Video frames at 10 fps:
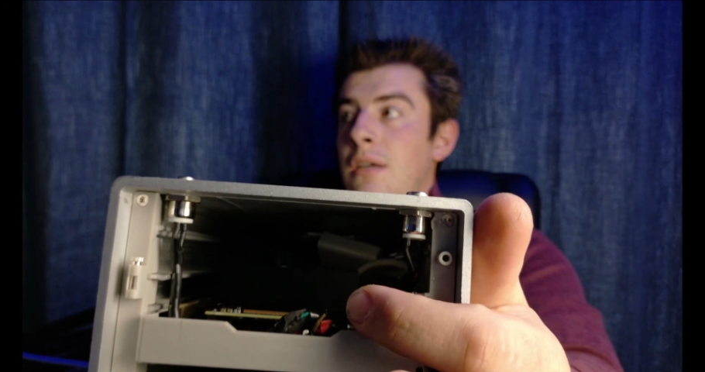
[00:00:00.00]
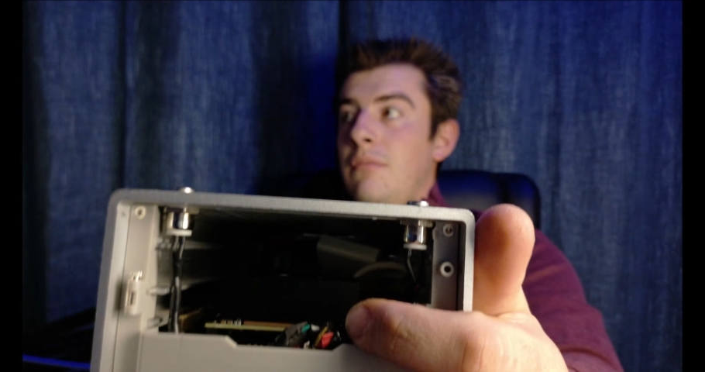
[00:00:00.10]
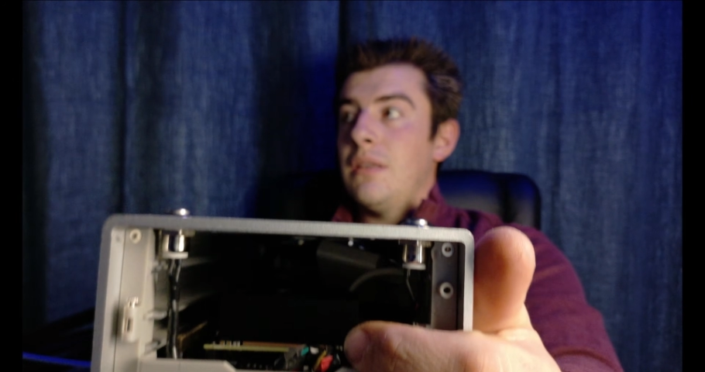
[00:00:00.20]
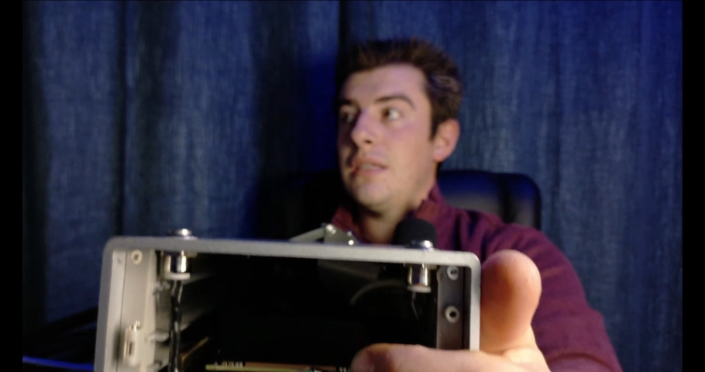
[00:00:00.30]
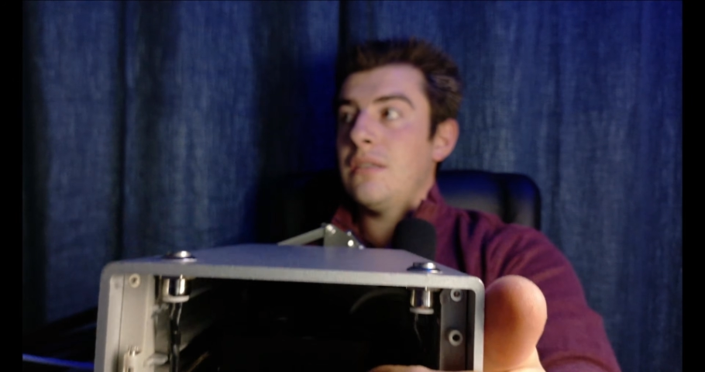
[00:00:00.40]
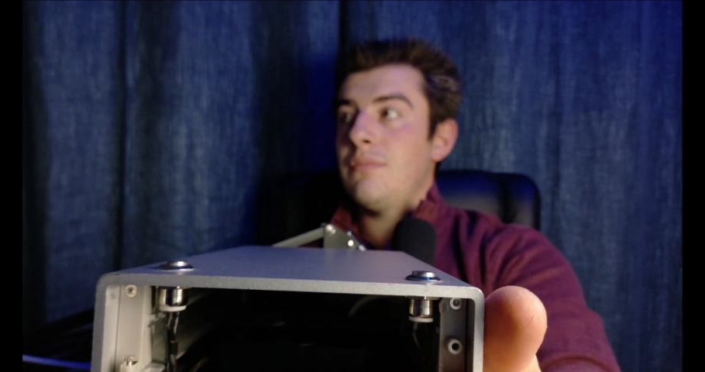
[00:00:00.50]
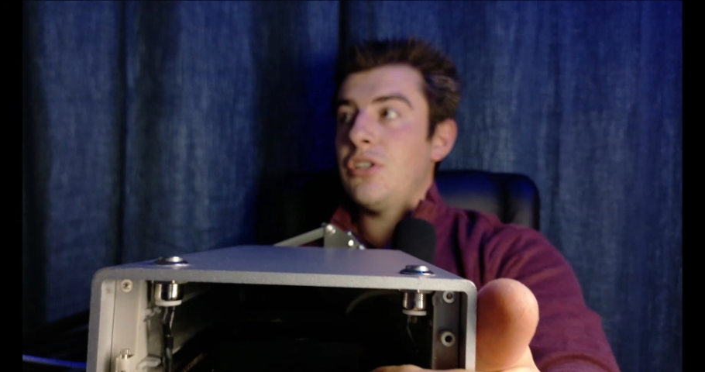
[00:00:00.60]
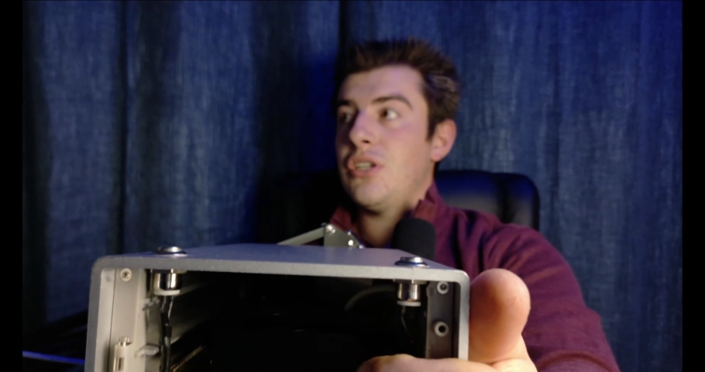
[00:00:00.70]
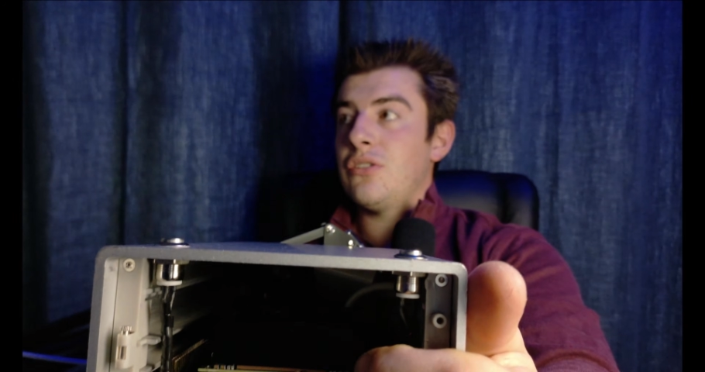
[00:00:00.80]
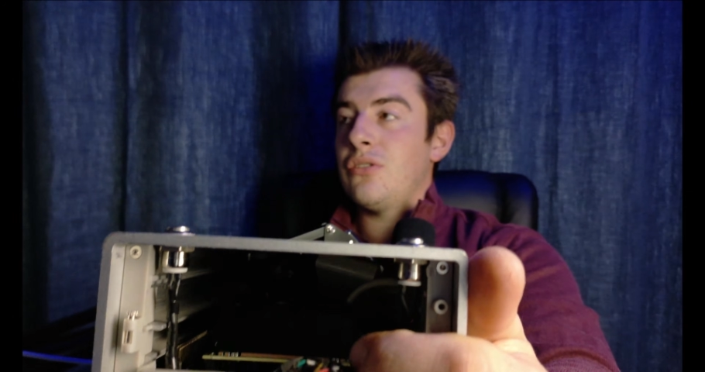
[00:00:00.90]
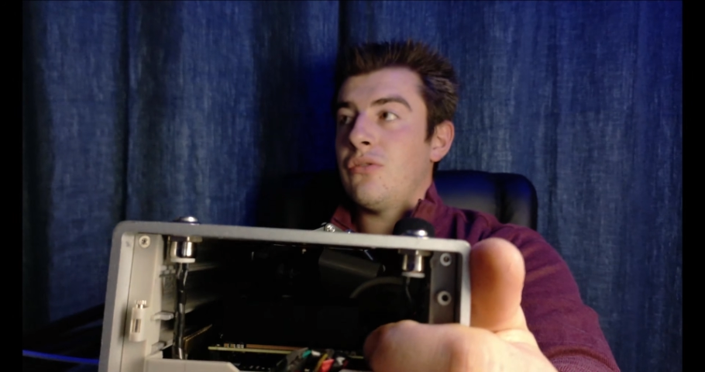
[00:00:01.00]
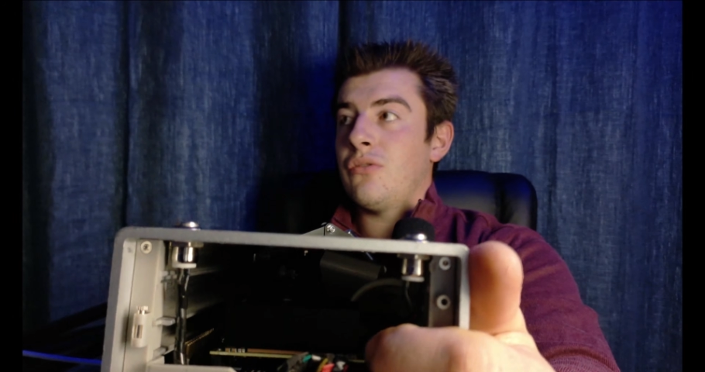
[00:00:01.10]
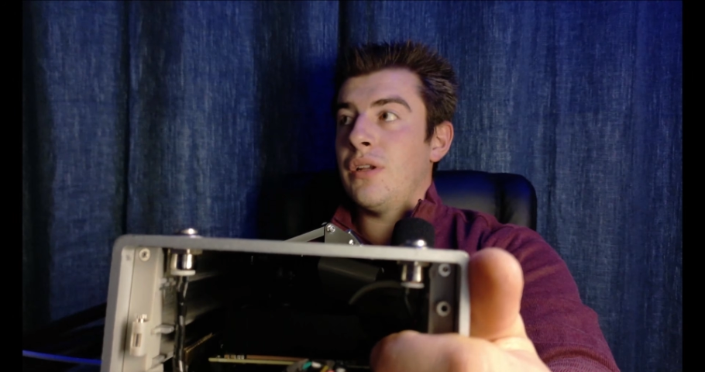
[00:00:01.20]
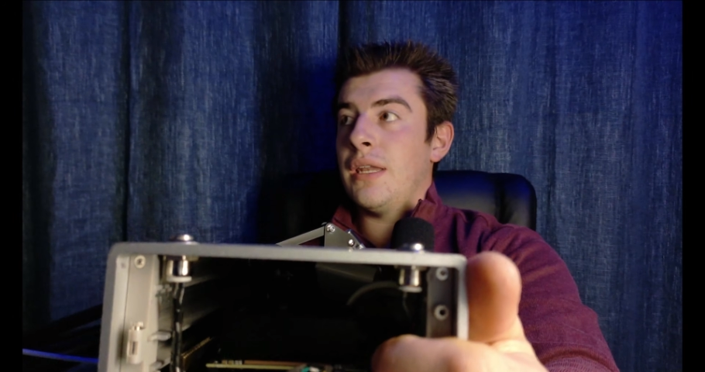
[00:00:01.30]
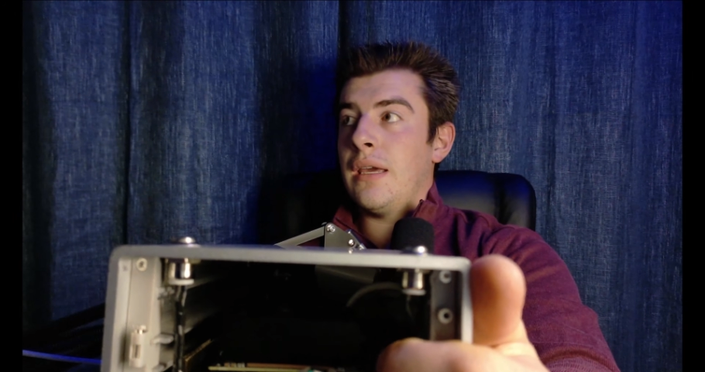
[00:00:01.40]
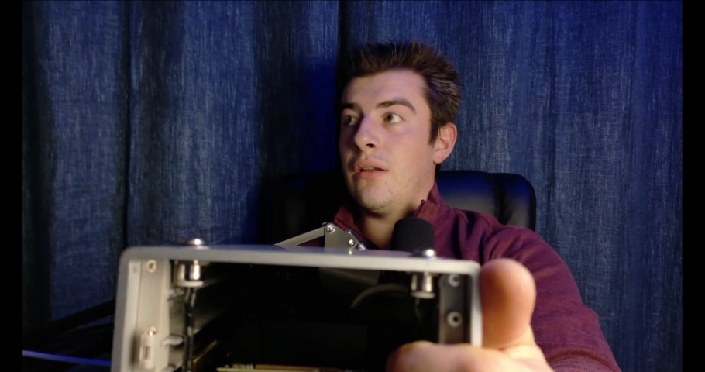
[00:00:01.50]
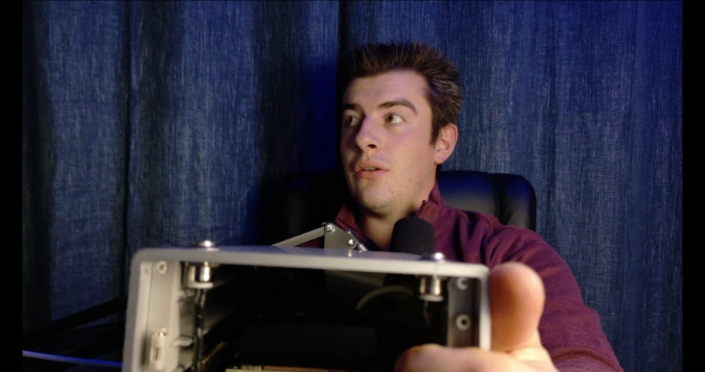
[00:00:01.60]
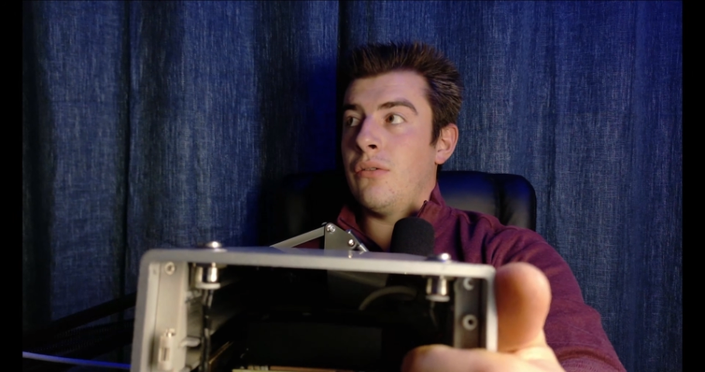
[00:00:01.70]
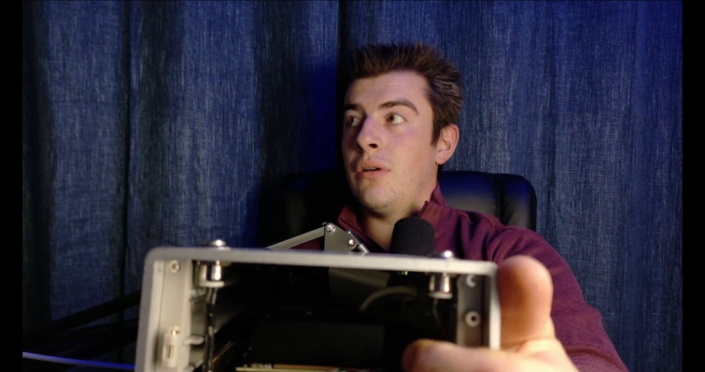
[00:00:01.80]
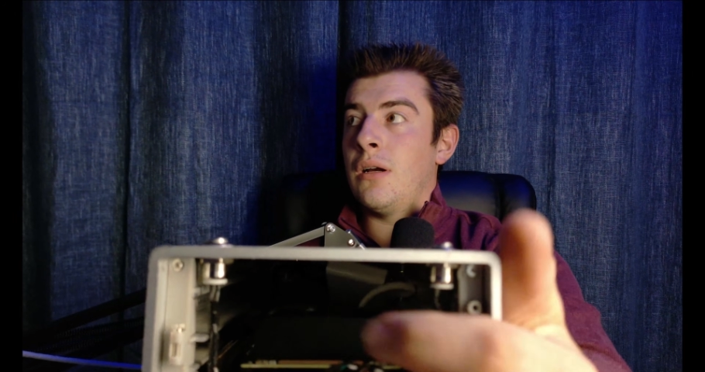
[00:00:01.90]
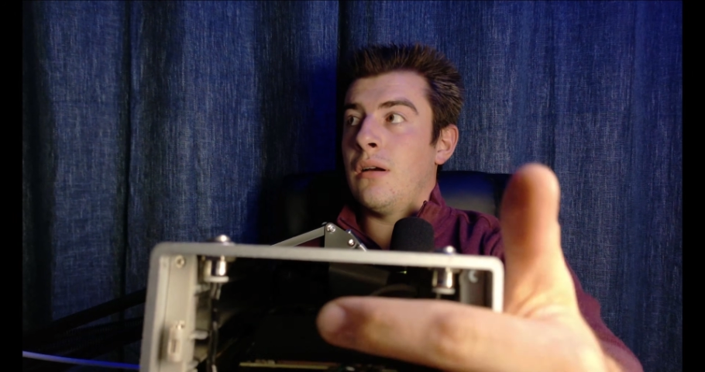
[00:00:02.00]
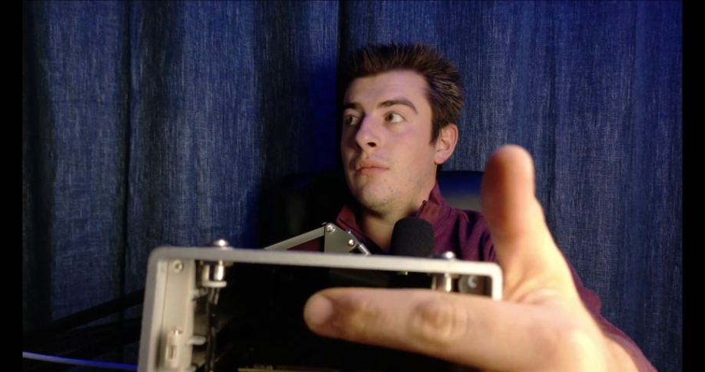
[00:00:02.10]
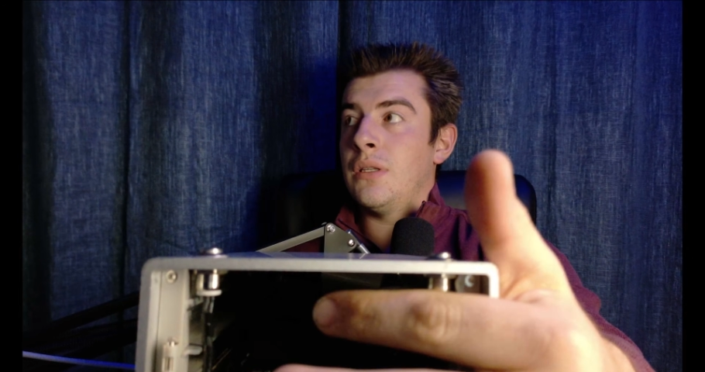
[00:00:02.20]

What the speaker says: But this is my Jetson Orin Nano.